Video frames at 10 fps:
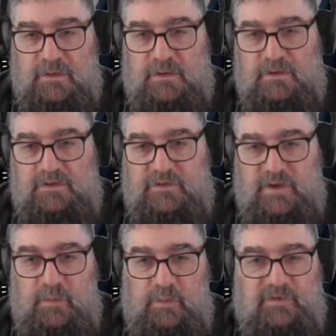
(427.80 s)
The
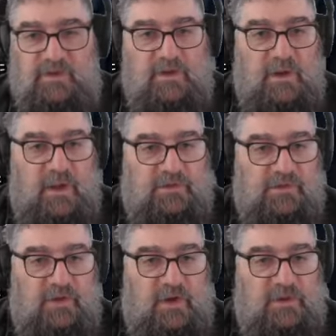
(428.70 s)
steam emission
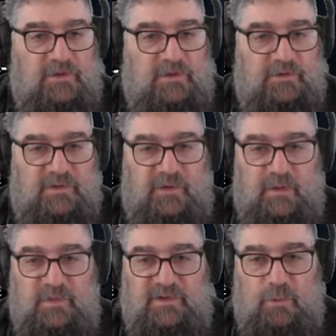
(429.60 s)
hasn't changed, it's the
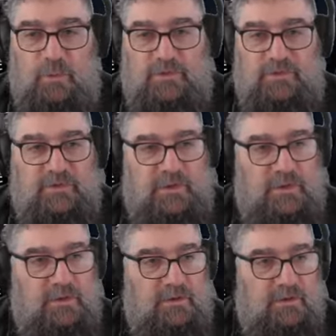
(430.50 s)
same as it was
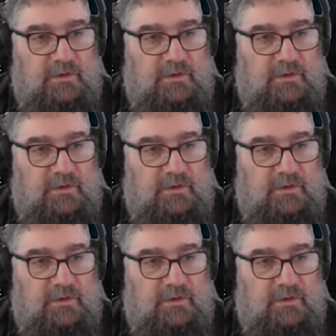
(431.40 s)
in